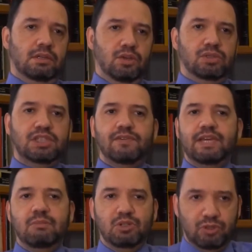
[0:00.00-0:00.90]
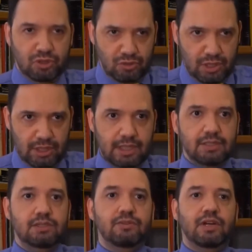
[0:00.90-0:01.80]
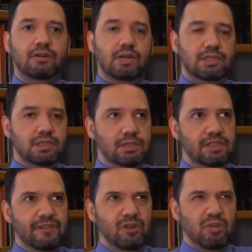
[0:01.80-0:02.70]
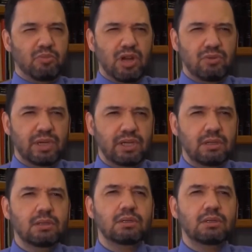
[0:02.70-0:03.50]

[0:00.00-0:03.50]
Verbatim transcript: The old Seven Gables restaurant, yes. Right across uh, seven North Broadway,